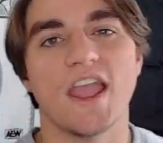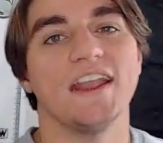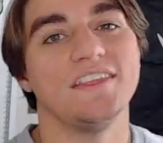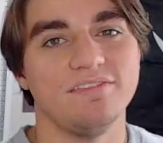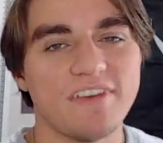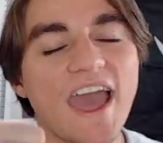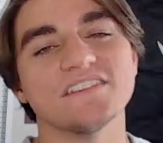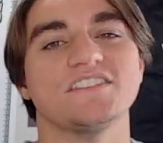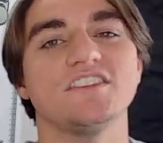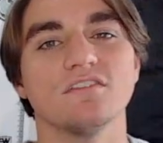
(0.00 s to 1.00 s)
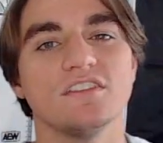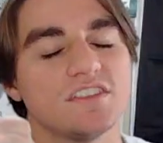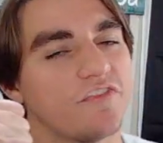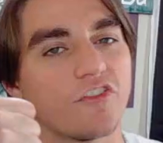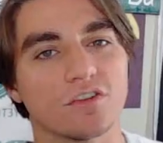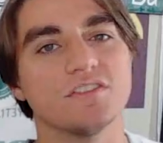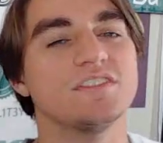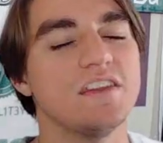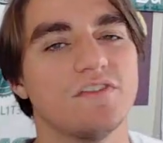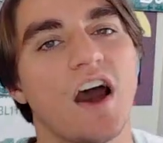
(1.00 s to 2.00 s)
And in that series, the
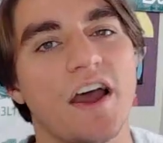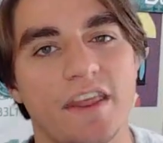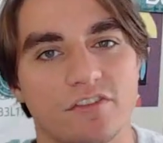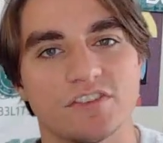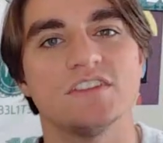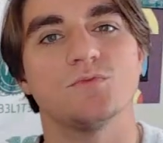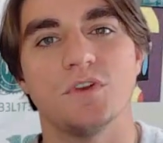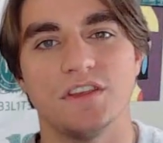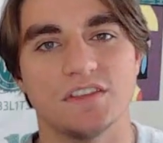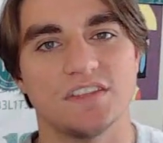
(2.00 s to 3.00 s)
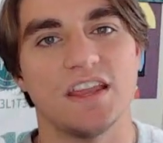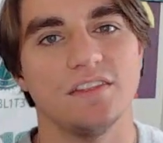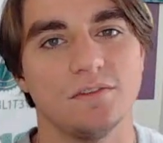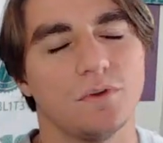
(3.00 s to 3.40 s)
furthest they've gone ever since winning the Stanley...